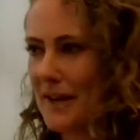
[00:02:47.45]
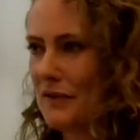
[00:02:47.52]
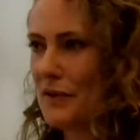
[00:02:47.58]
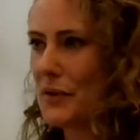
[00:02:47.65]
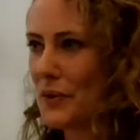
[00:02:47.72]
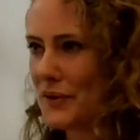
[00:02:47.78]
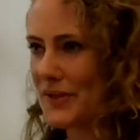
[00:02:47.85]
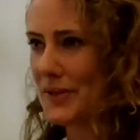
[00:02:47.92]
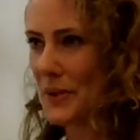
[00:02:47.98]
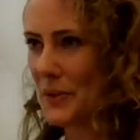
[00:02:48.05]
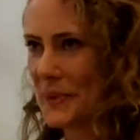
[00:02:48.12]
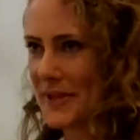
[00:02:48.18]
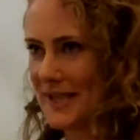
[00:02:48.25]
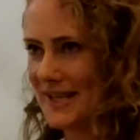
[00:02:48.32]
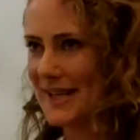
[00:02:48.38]
of course,
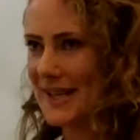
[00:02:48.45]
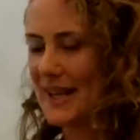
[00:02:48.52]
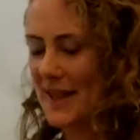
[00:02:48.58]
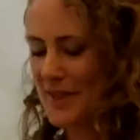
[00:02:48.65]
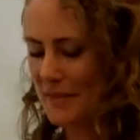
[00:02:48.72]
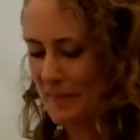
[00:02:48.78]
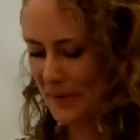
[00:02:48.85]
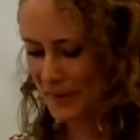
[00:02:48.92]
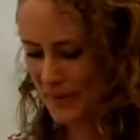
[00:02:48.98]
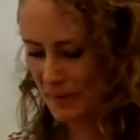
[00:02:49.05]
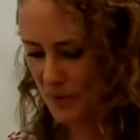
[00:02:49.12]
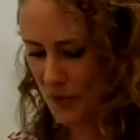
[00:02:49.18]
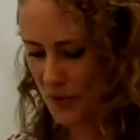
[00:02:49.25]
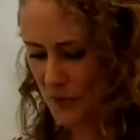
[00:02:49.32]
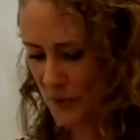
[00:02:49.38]
always the most
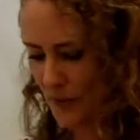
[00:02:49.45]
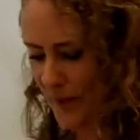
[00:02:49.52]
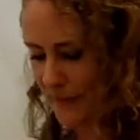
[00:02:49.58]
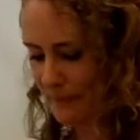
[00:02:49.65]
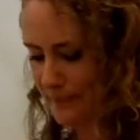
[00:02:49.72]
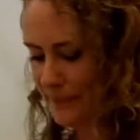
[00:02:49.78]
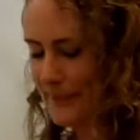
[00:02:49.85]
important one.